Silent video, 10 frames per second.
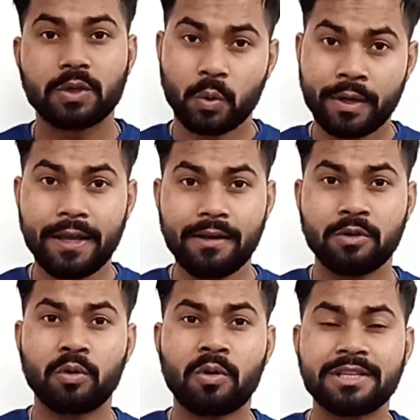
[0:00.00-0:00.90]
Okay,
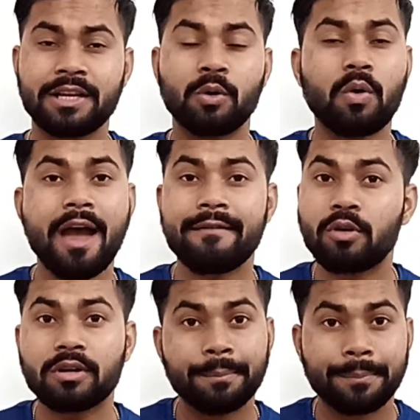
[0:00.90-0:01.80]
do not say no, I have
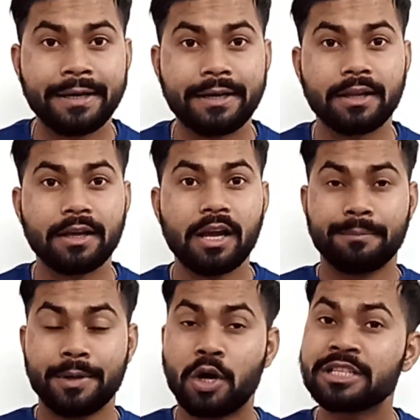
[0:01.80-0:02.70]
not completed,
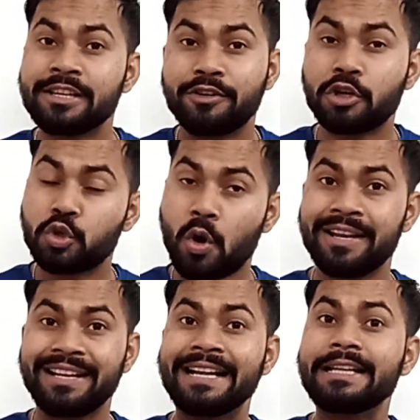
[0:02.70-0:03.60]
because if your
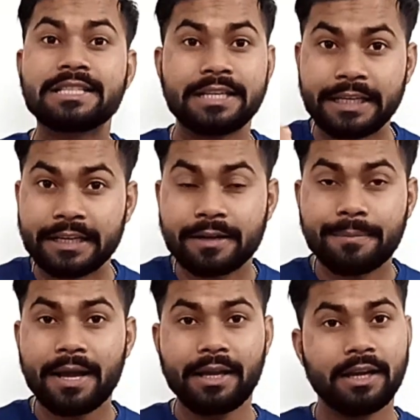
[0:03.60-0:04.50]
joining date is
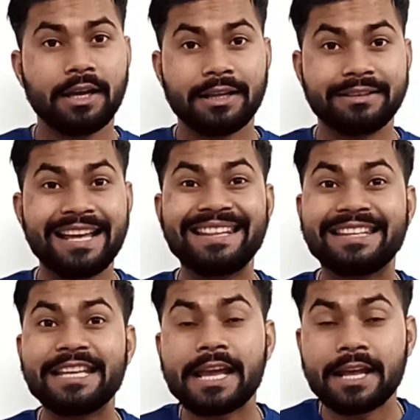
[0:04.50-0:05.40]
nearby, then
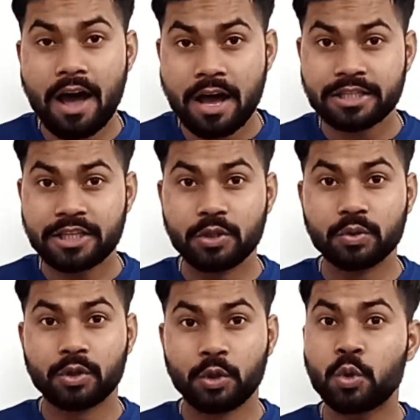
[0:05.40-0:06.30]
they can ask
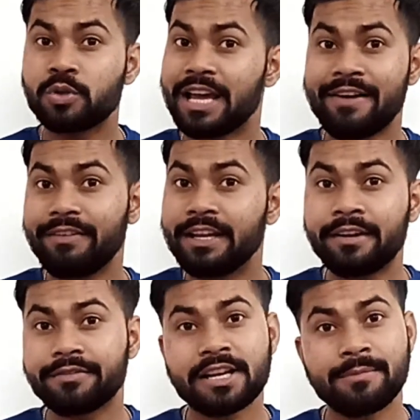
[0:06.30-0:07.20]
you, you don't have
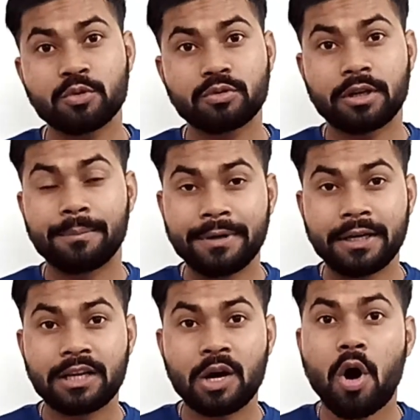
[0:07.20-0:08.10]
enough time to
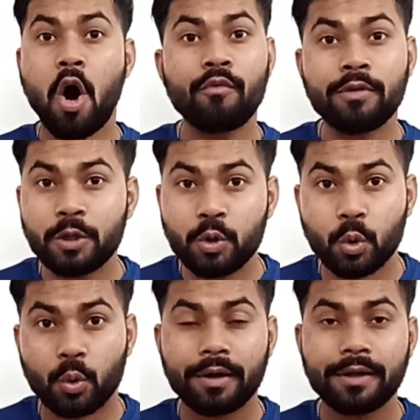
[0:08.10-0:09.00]
complete now, how will you
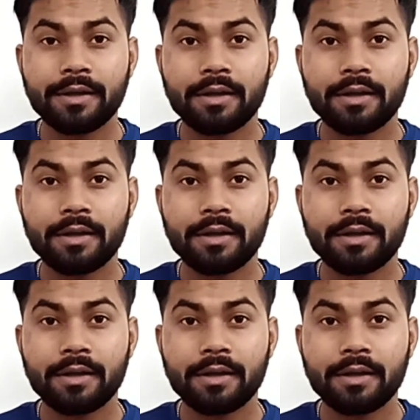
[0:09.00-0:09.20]
go?